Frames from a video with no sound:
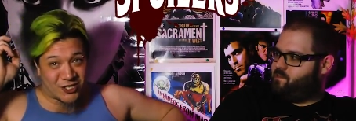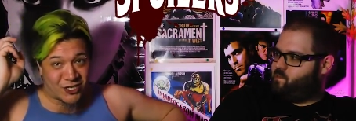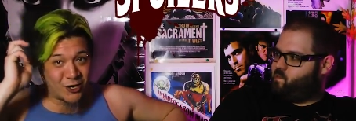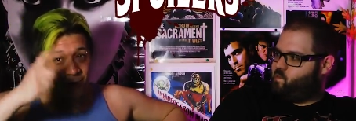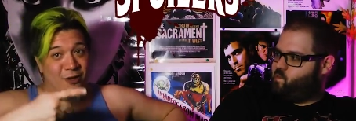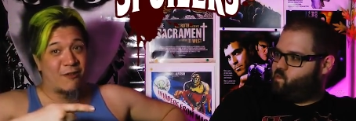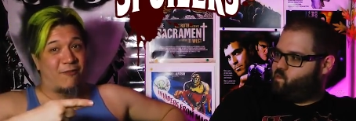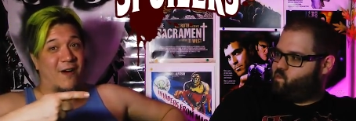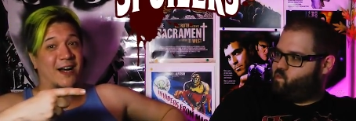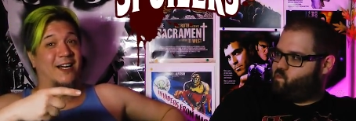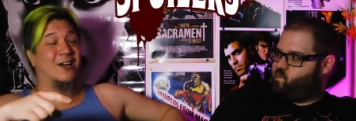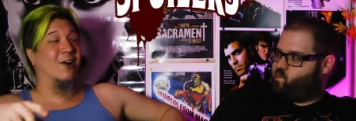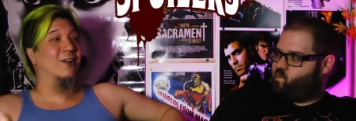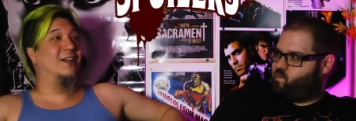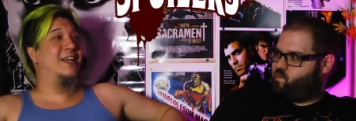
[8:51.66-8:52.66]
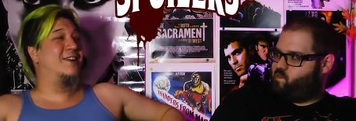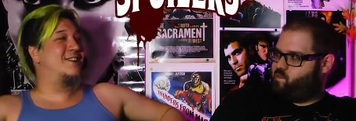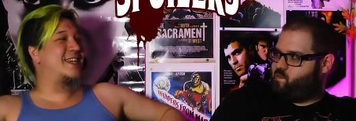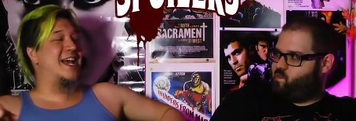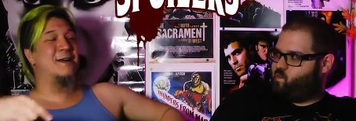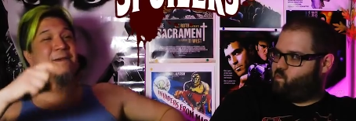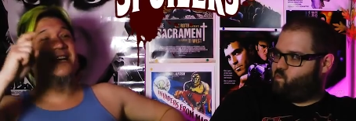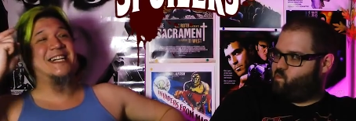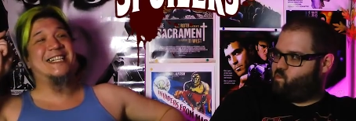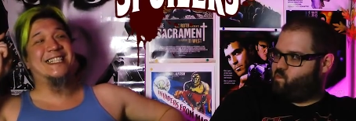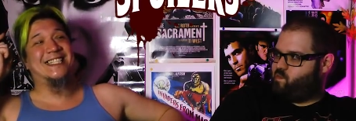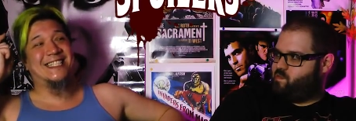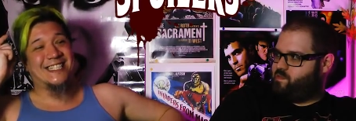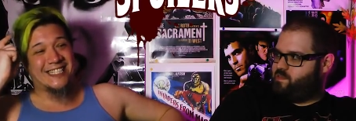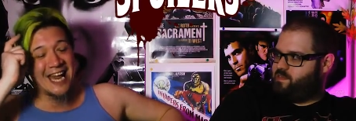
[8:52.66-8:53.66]
Speaker 1: two of the fucking cult leaders had to be
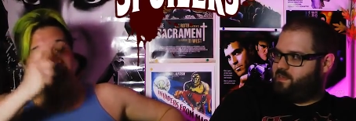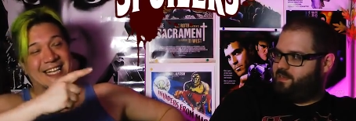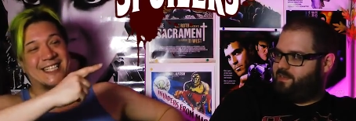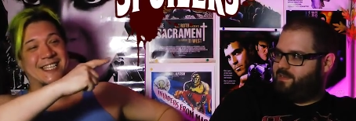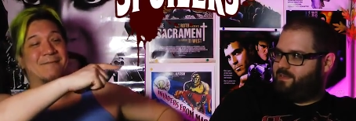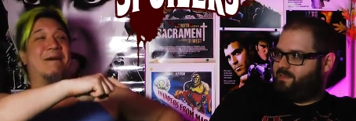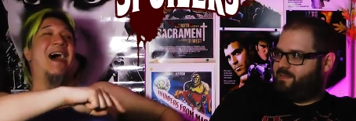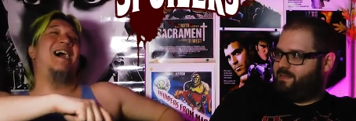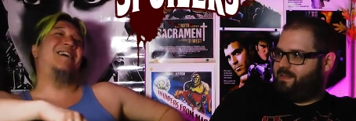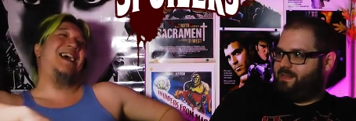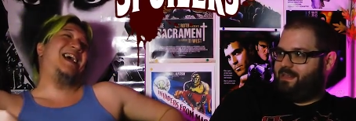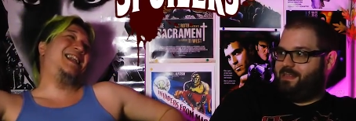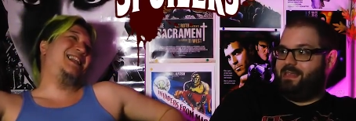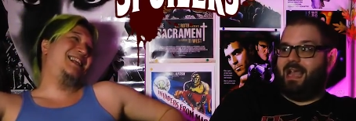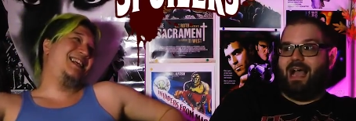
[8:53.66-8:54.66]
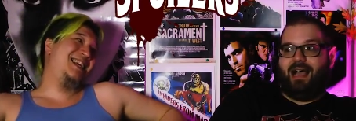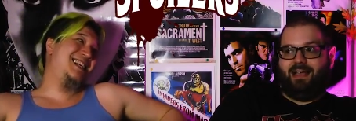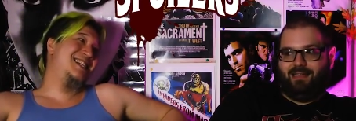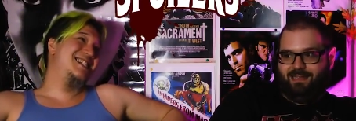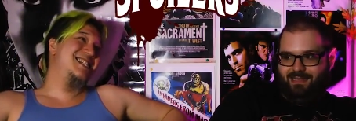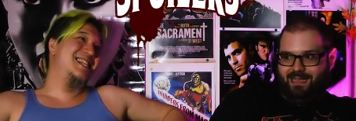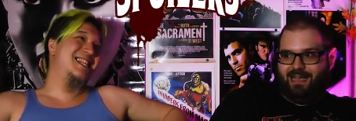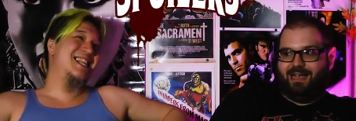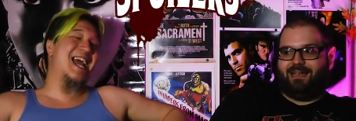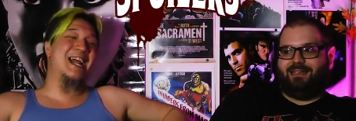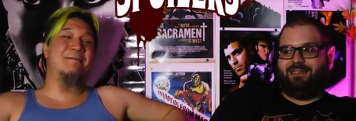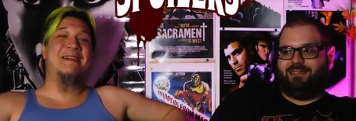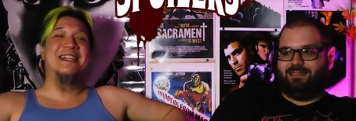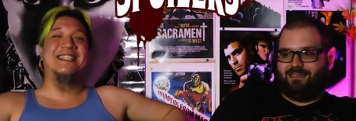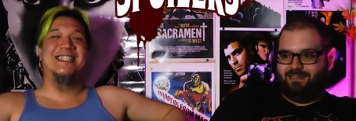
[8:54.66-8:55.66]
dicks about it. Yeah, yeah. They
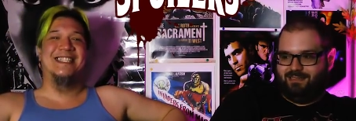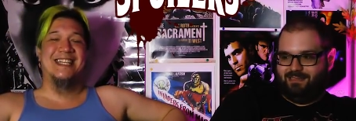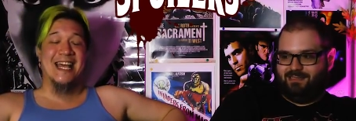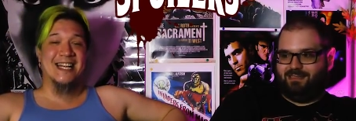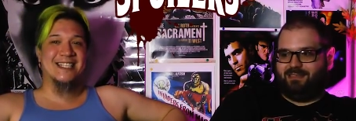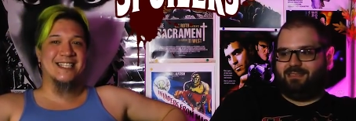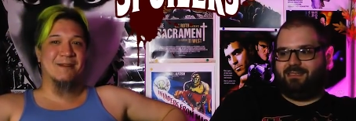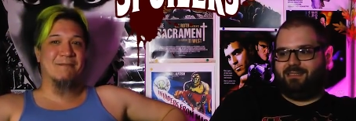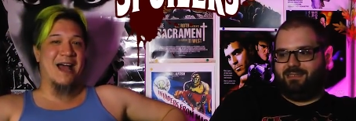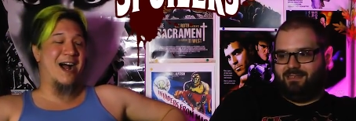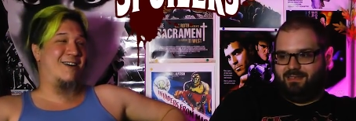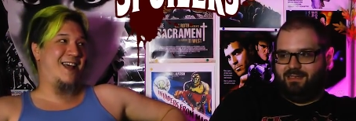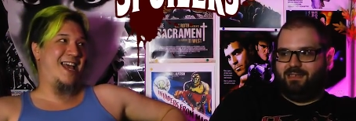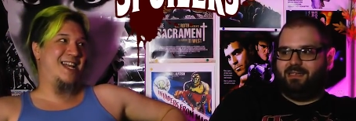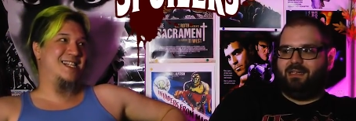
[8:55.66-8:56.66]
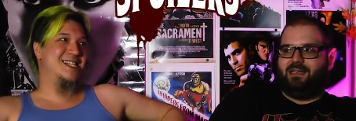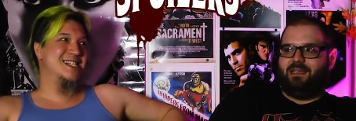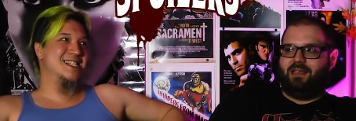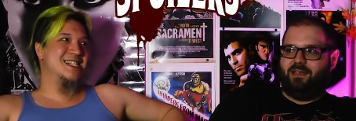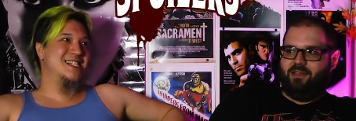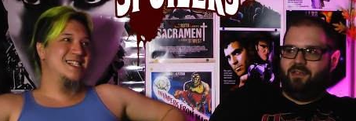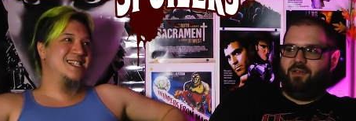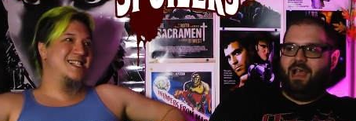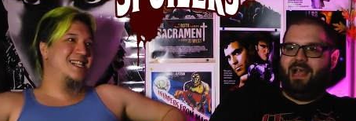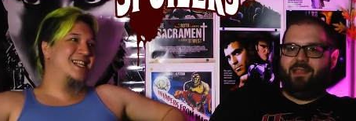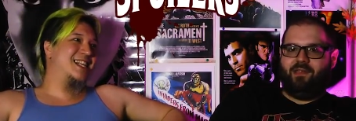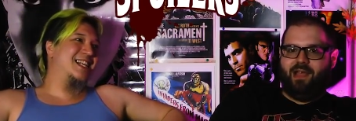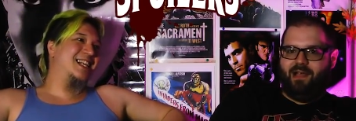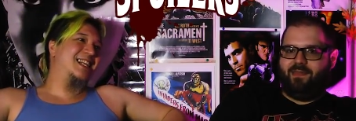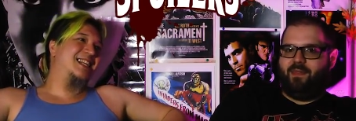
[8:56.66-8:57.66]
had to be dicks about it.
Speaker 2: You, you
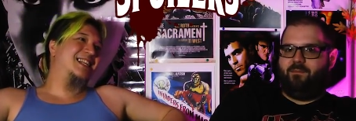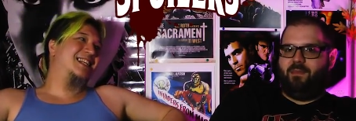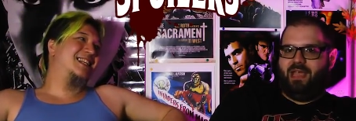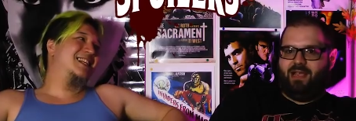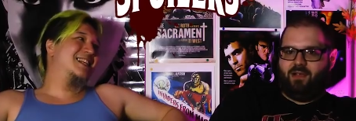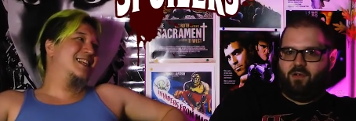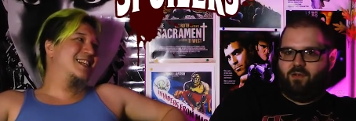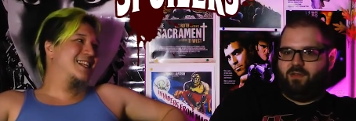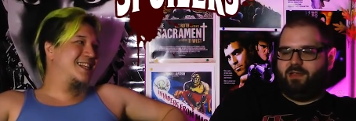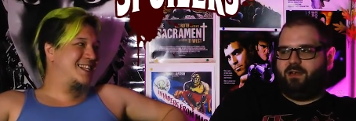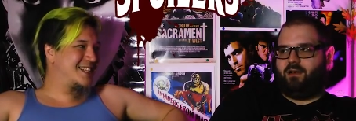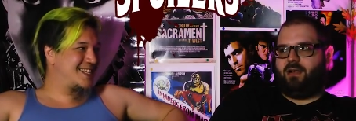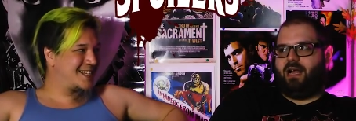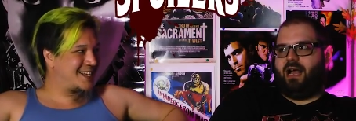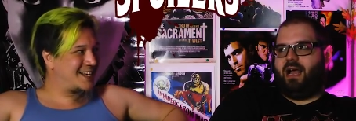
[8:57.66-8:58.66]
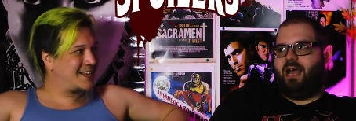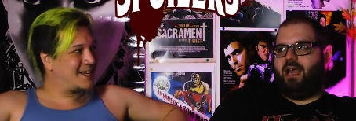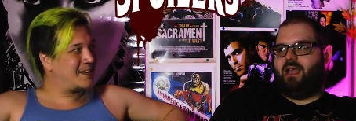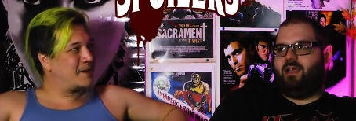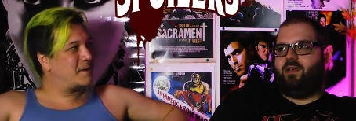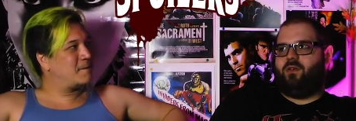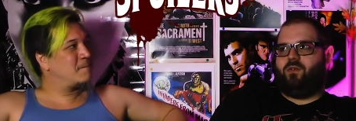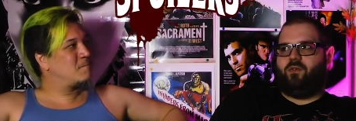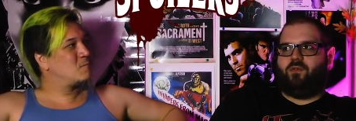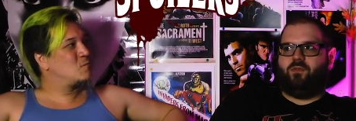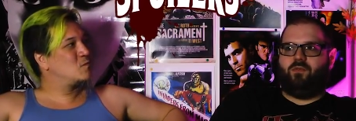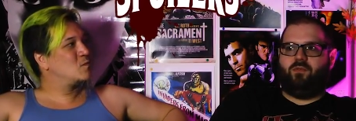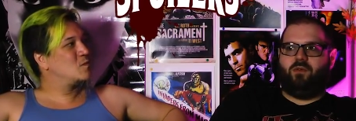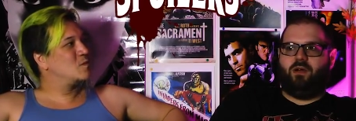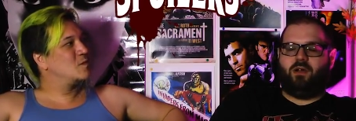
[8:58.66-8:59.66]
had you had the main cult leader guy
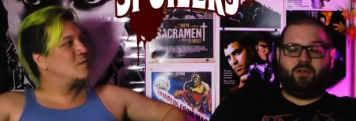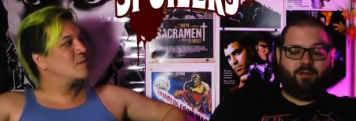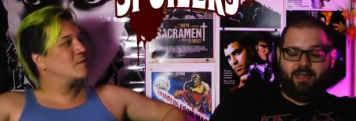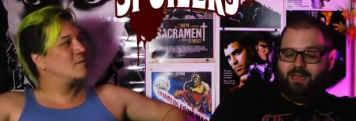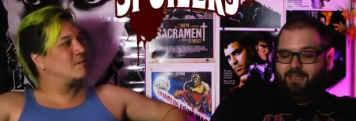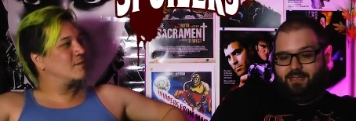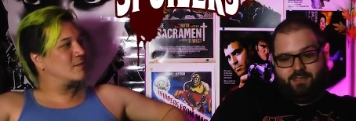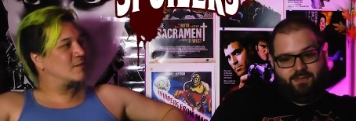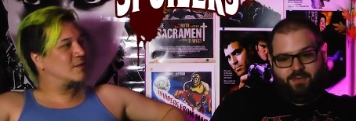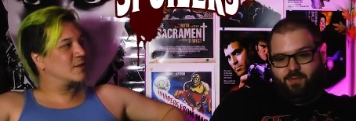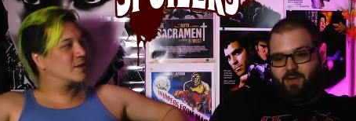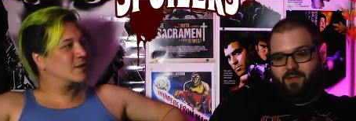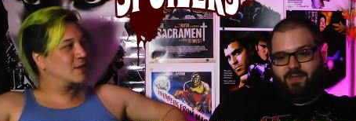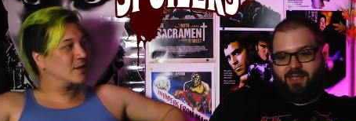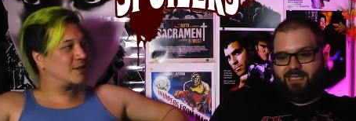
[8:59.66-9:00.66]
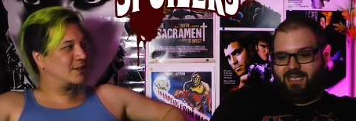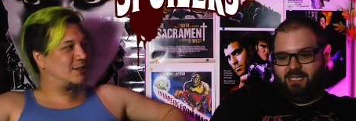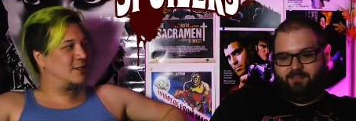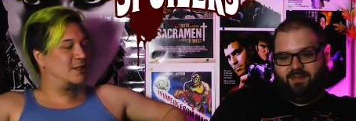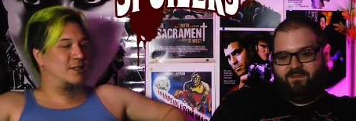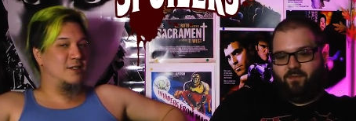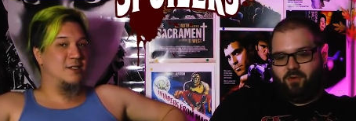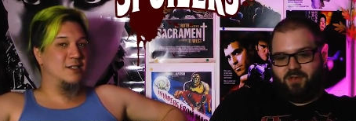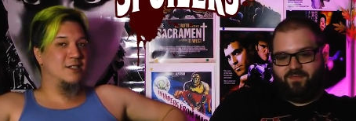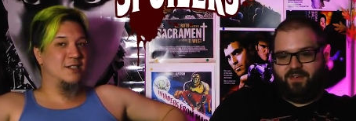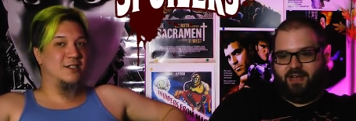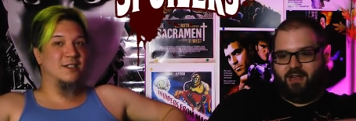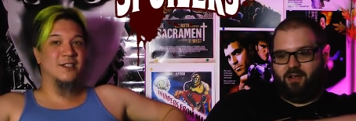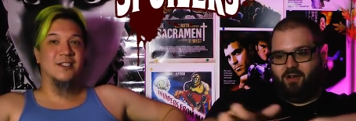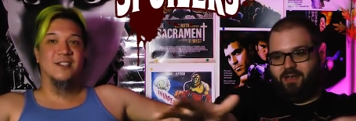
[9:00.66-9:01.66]
who agreed to all this and has been force
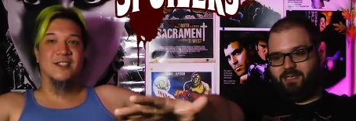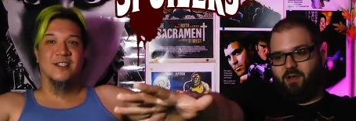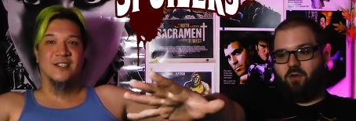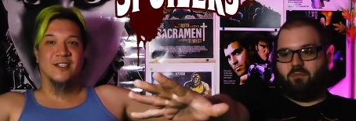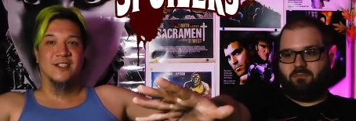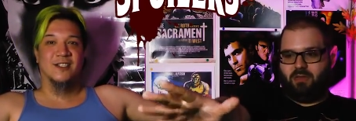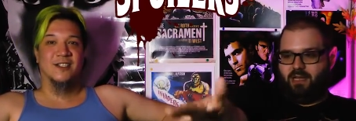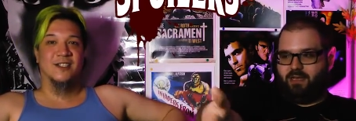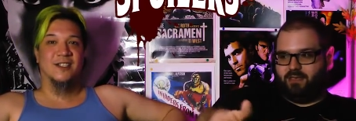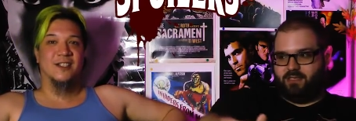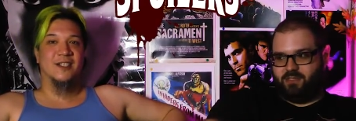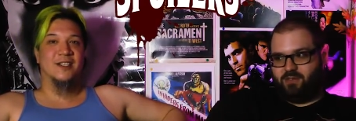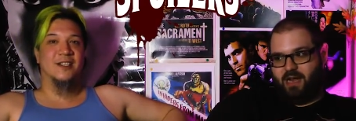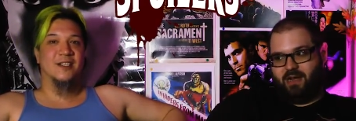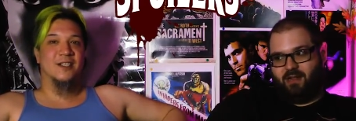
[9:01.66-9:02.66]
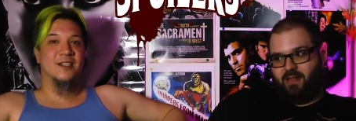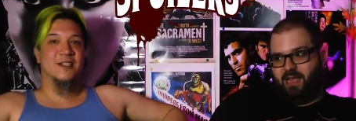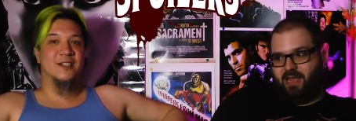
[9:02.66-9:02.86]
feeding her his own blood to try to